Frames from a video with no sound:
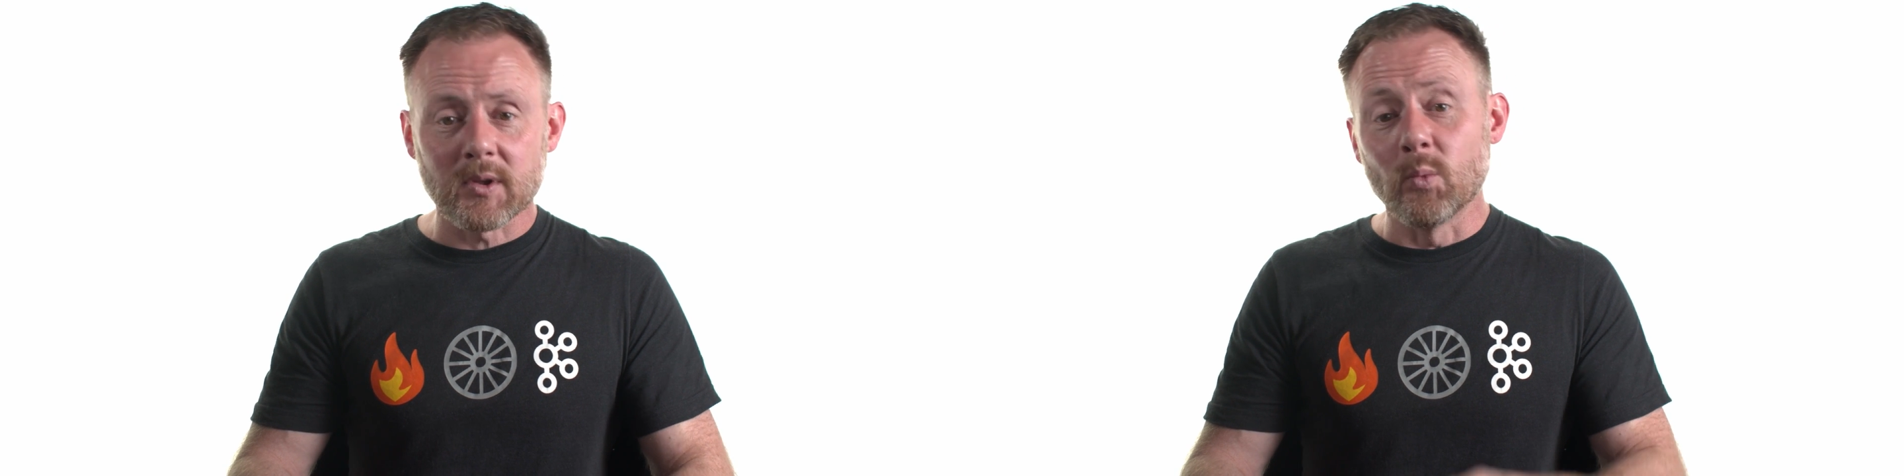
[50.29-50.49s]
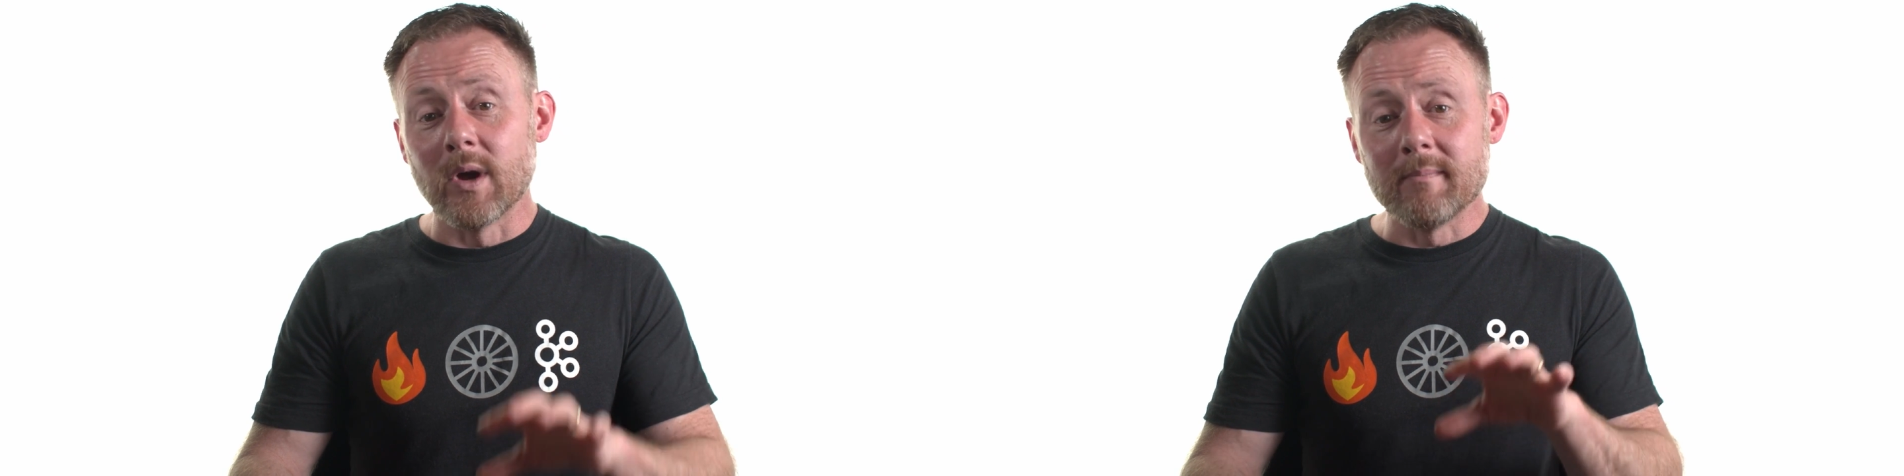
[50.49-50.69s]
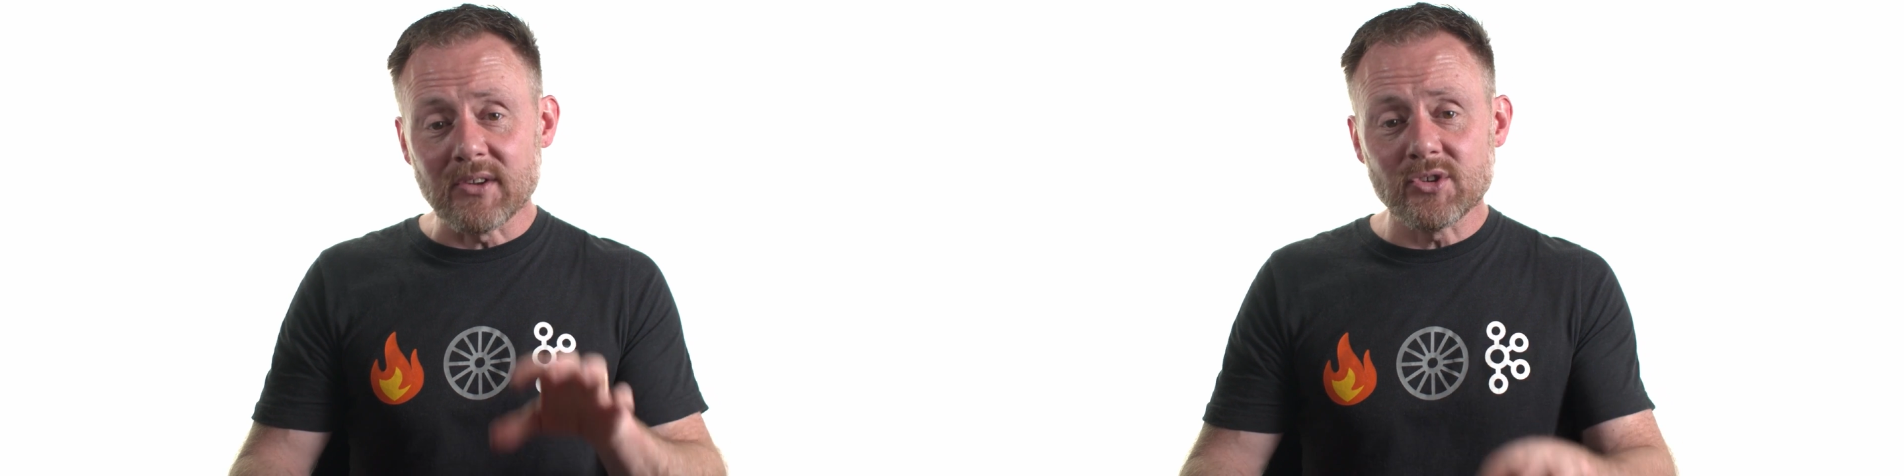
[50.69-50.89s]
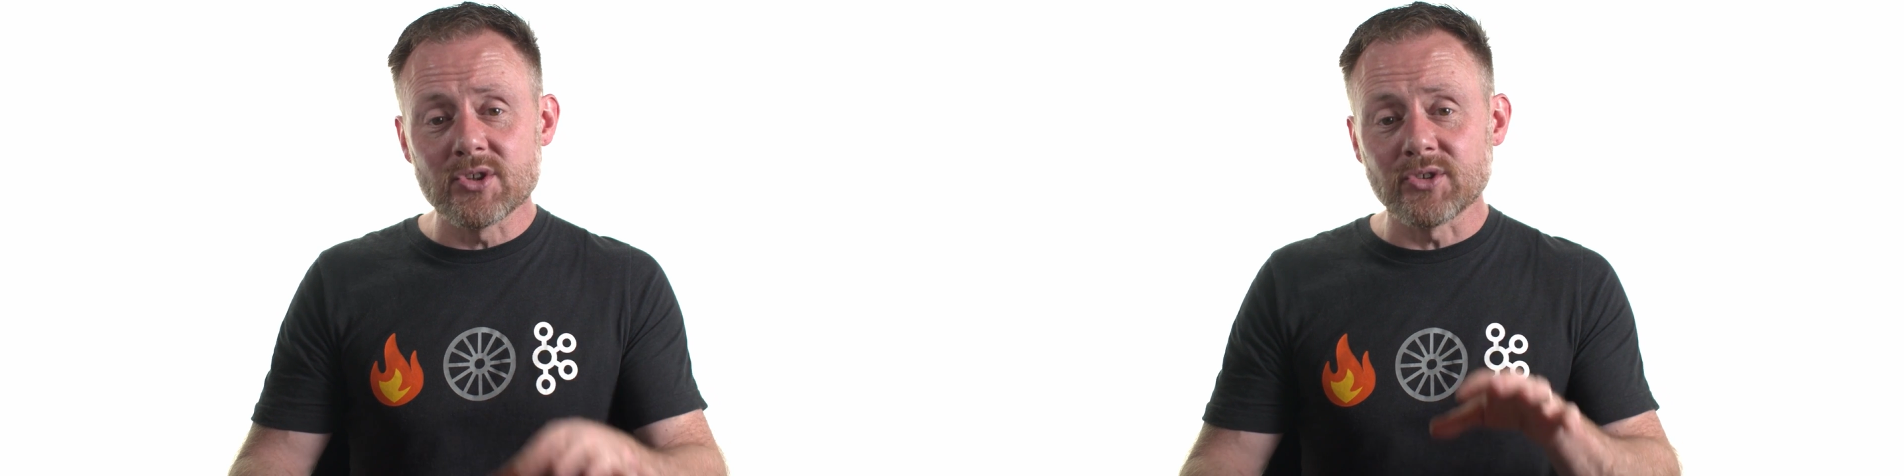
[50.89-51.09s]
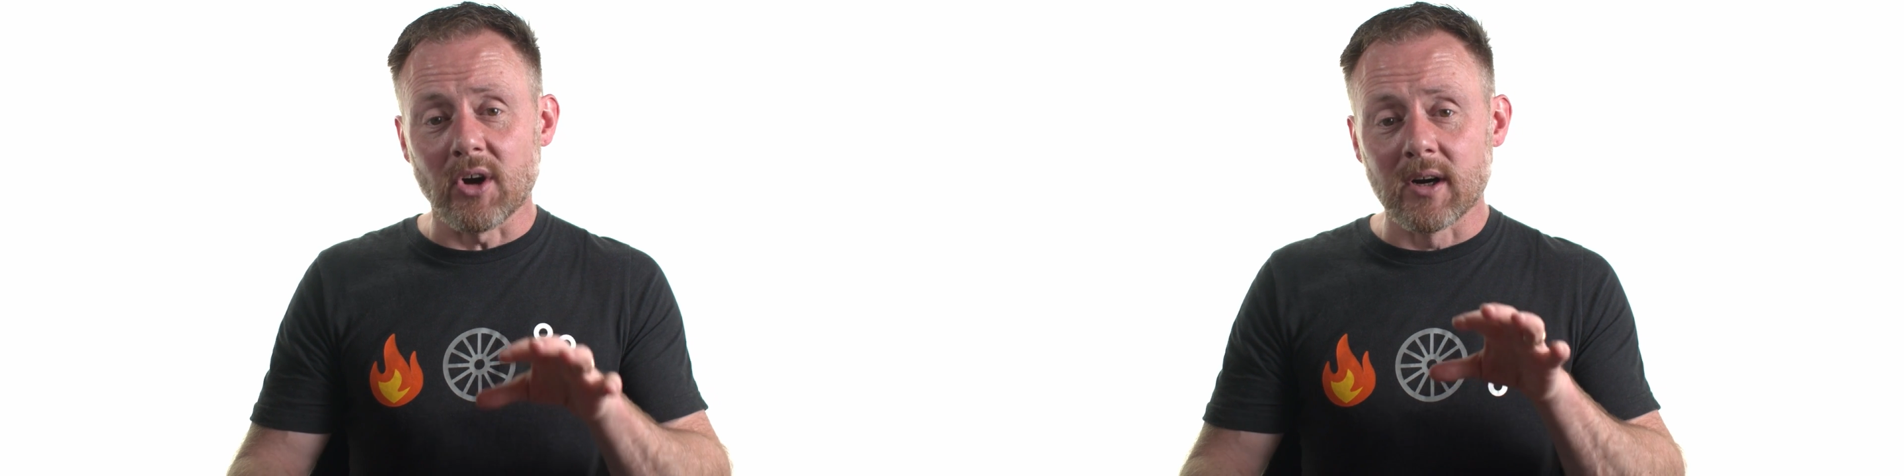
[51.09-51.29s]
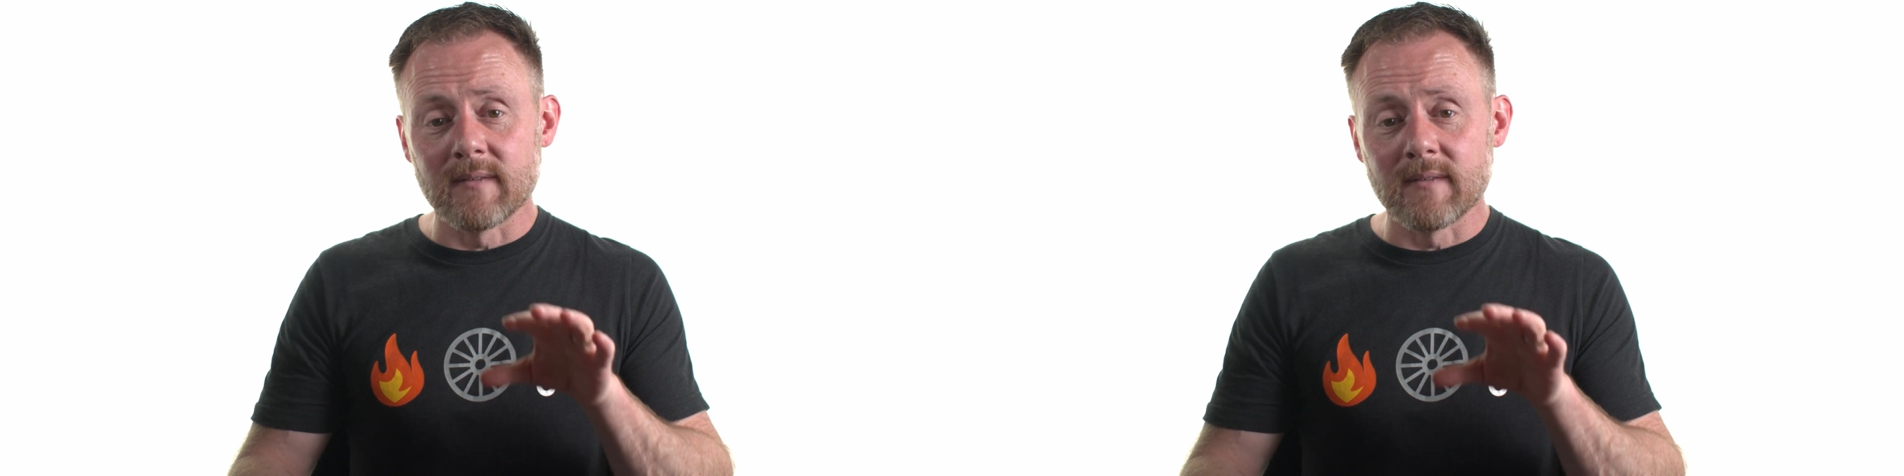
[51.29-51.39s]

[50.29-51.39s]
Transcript: When messages are